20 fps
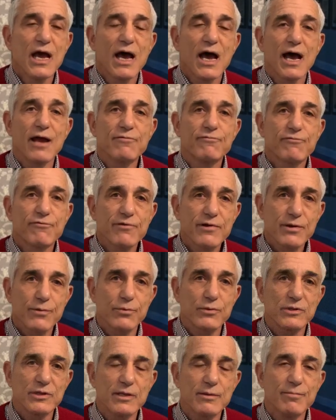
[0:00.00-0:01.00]
I
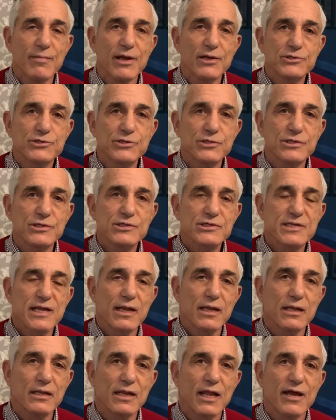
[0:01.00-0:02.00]
frequently mention the
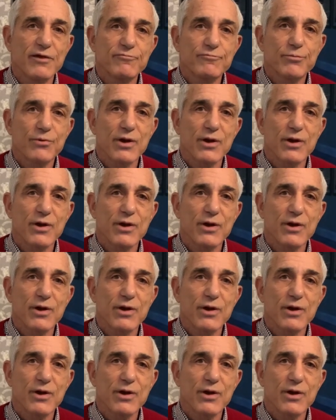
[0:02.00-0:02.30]
Stella Life